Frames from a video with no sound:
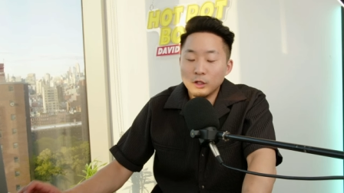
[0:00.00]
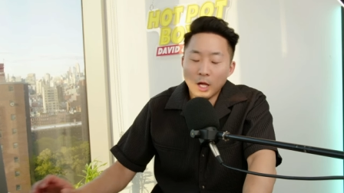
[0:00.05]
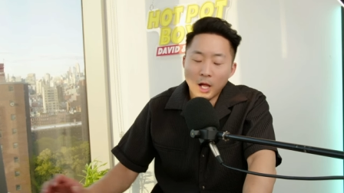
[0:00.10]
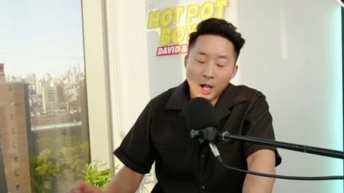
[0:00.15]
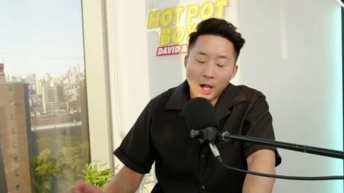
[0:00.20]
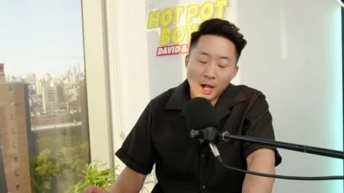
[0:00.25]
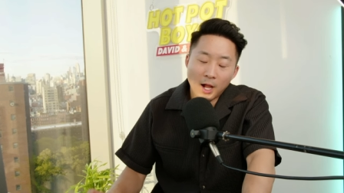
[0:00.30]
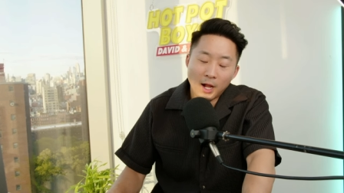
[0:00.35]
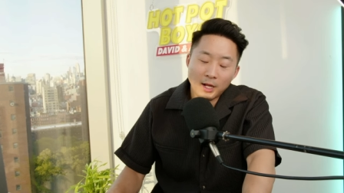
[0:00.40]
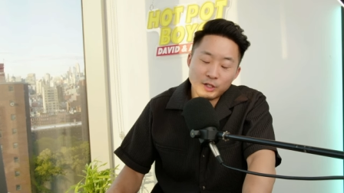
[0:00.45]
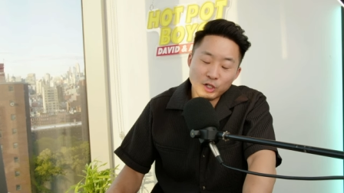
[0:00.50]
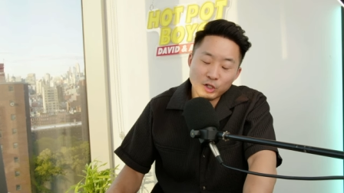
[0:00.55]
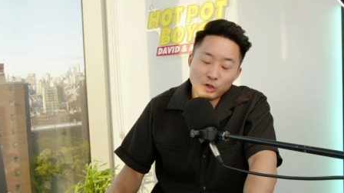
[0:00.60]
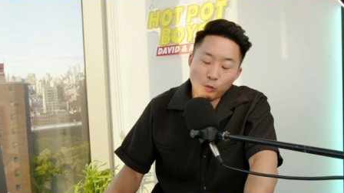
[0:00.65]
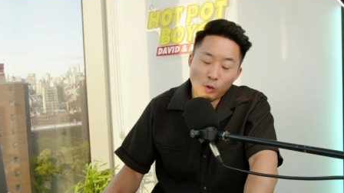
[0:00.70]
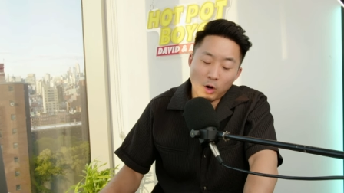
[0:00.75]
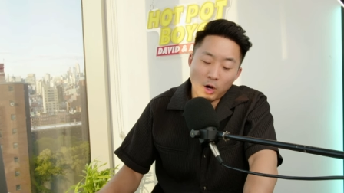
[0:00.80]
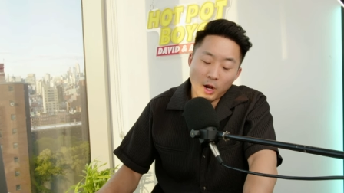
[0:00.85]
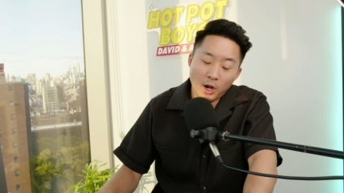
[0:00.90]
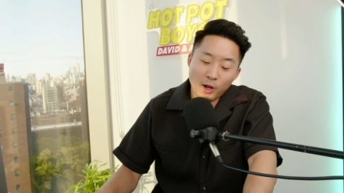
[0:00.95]
Yeah, I just
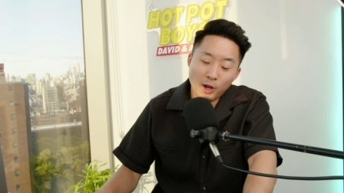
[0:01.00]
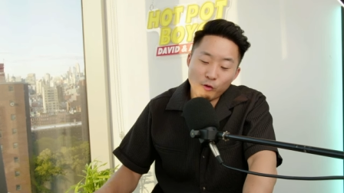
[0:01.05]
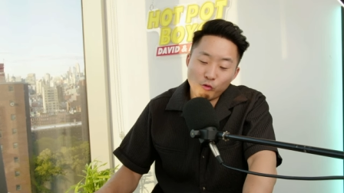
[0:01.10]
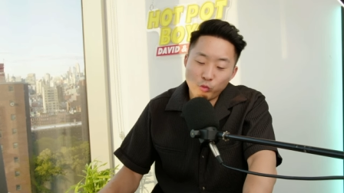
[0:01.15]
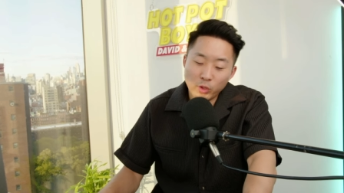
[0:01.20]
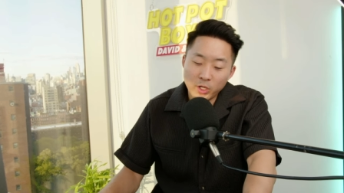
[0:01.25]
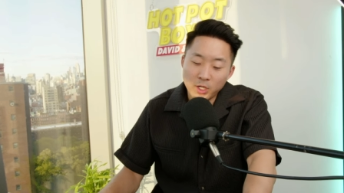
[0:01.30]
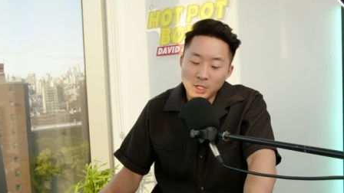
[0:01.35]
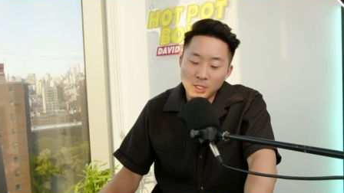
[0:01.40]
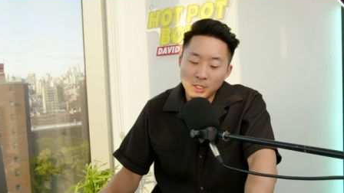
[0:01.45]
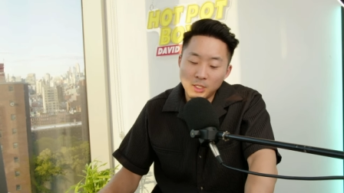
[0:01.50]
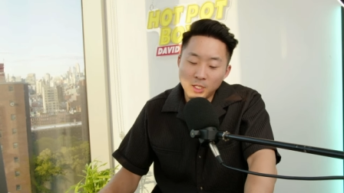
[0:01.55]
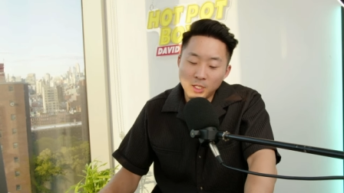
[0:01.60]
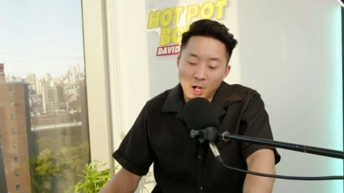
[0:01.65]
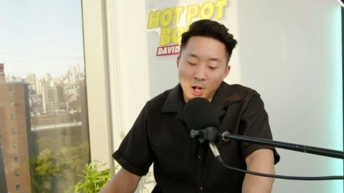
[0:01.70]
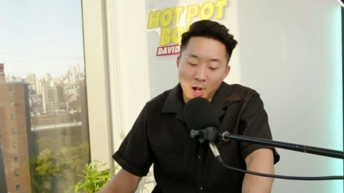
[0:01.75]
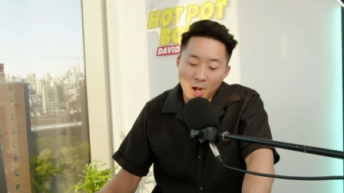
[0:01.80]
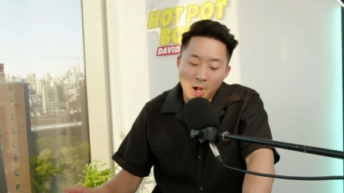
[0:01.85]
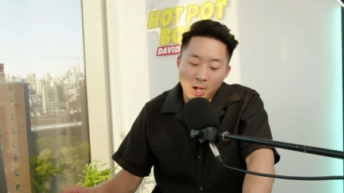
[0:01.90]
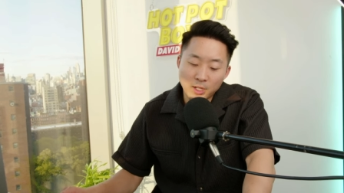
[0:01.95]
want a really
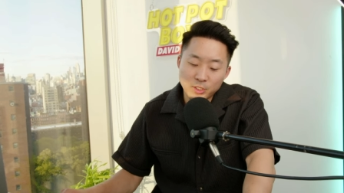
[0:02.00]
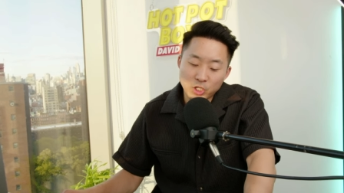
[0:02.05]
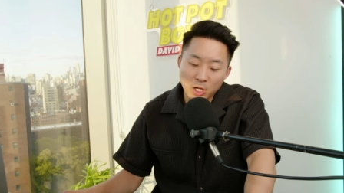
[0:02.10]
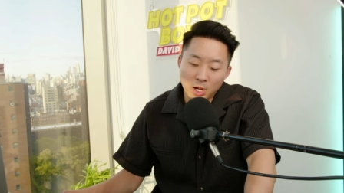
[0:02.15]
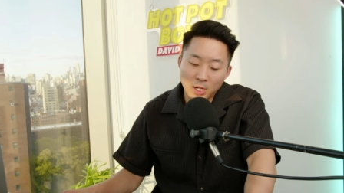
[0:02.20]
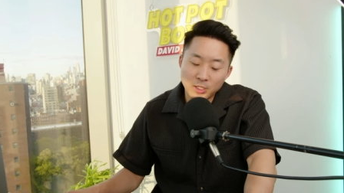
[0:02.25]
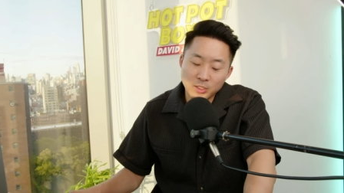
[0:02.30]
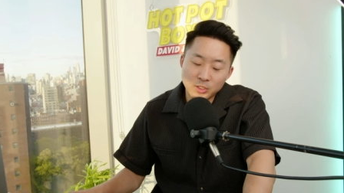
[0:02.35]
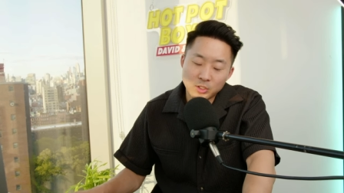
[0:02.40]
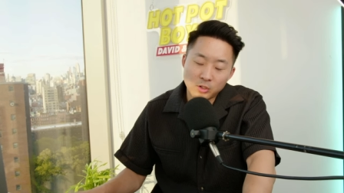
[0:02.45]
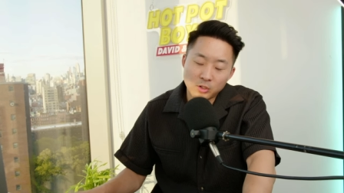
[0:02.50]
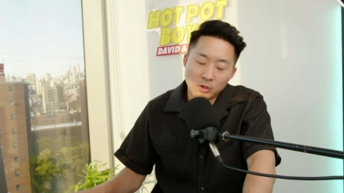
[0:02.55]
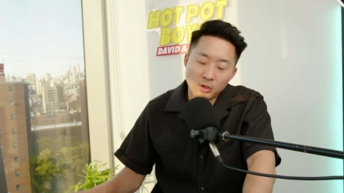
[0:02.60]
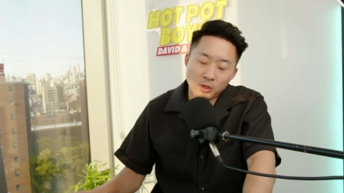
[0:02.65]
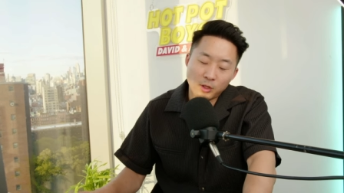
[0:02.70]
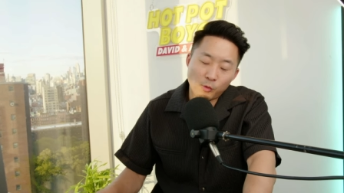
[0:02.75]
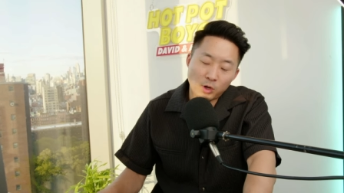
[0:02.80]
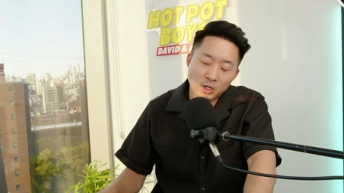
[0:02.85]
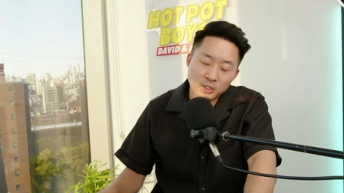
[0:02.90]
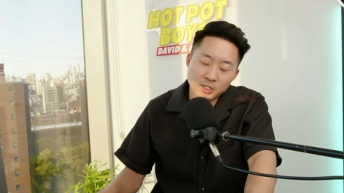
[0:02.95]
hot Chinese girl
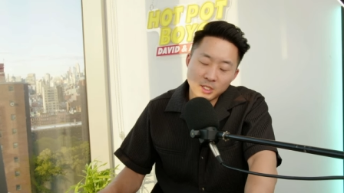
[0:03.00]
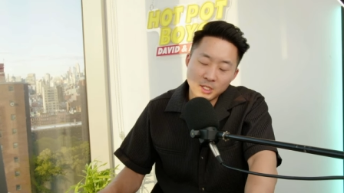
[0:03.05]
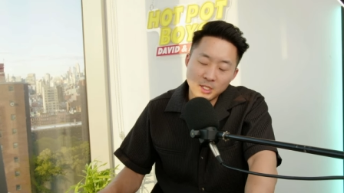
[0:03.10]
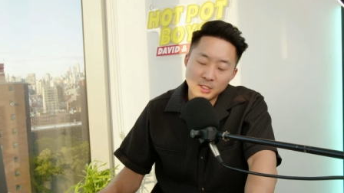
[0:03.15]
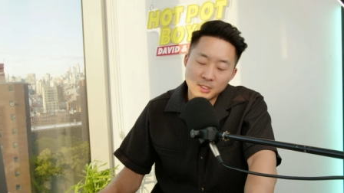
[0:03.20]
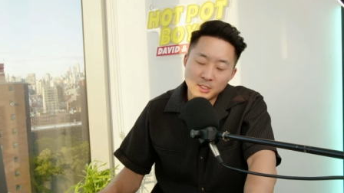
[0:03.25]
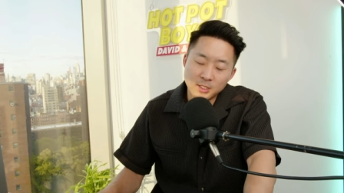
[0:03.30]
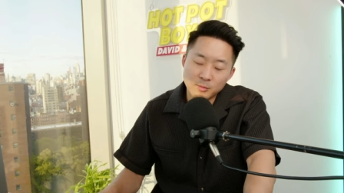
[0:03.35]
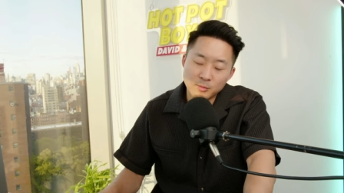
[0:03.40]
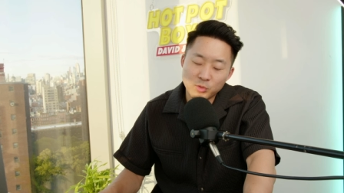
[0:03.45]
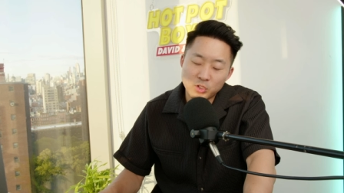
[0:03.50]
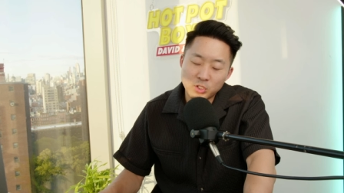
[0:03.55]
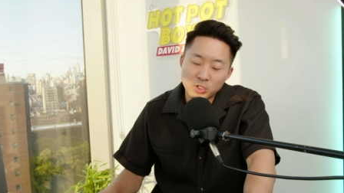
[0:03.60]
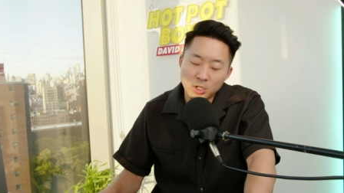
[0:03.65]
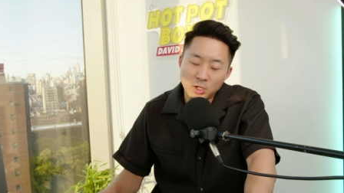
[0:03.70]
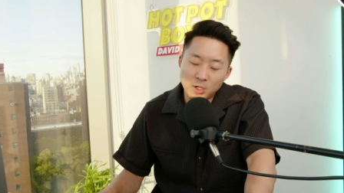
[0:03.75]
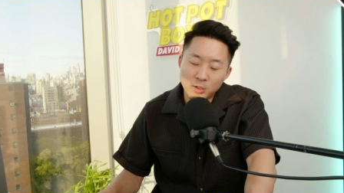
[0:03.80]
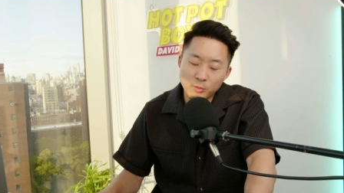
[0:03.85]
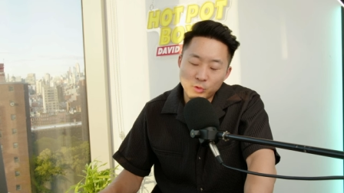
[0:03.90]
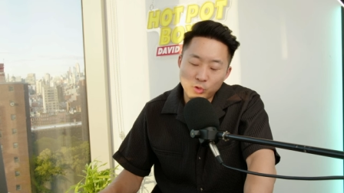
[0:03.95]
that wants to eat dim
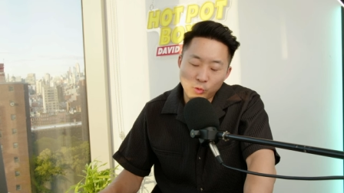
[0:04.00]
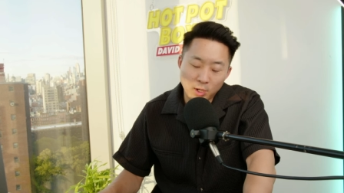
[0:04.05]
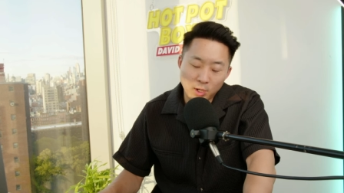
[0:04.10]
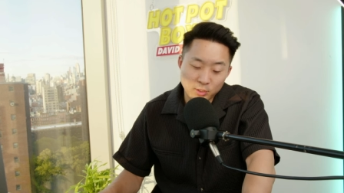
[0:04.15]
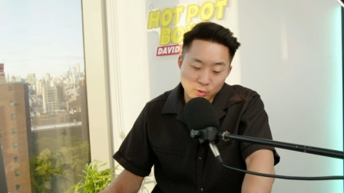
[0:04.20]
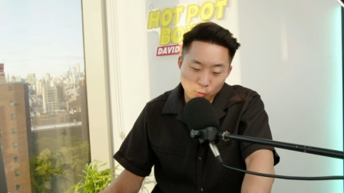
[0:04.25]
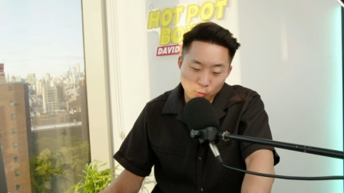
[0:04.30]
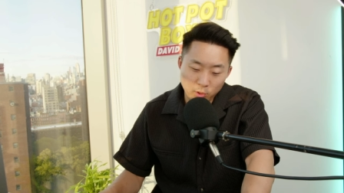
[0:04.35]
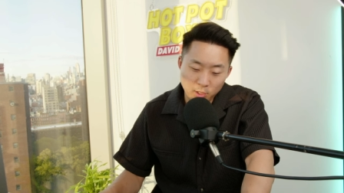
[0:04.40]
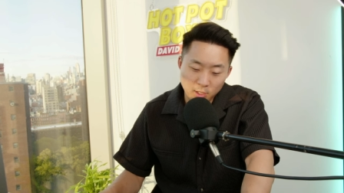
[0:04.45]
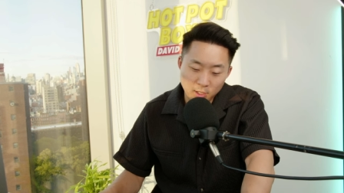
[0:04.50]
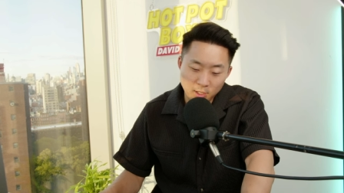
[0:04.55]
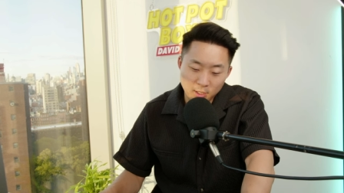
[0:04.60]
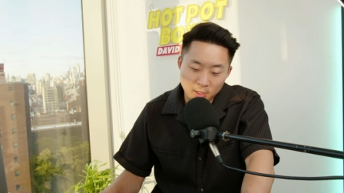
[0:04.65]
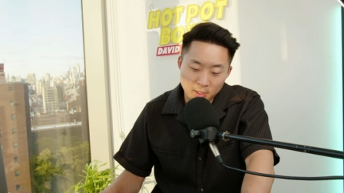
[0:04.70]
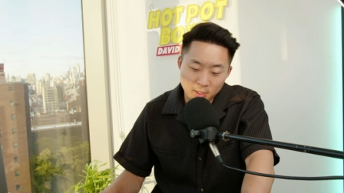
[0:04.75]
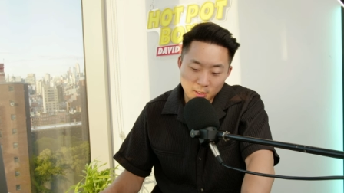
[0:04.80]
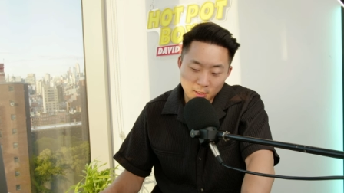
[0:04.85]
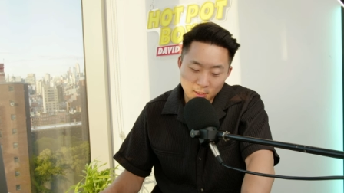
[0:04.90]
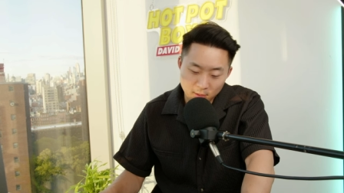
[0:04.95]
sum twice a
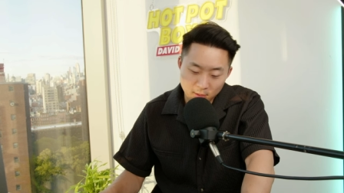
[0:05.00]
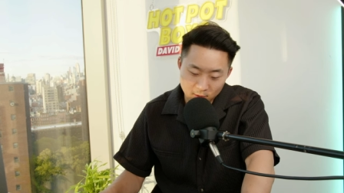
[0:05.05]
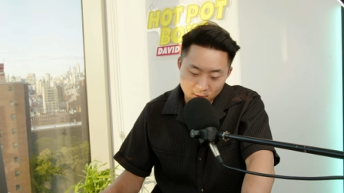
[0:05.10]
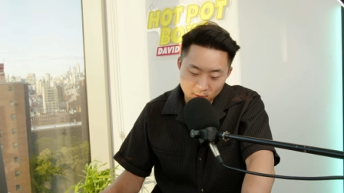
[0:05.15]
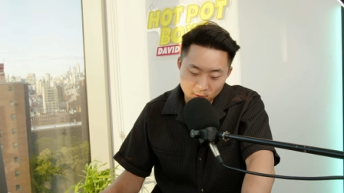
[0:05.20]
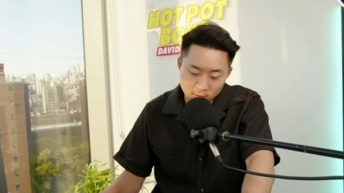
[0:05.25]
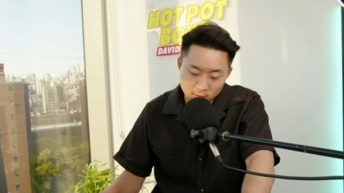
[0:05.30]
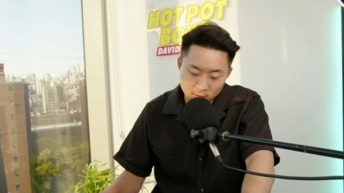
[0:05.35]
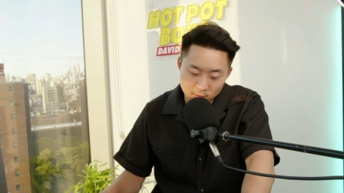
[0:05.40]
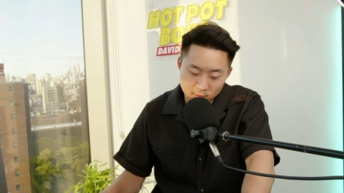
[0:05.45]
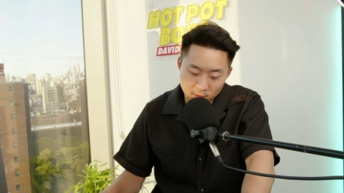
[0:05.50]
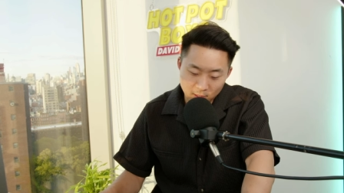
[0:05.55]
week in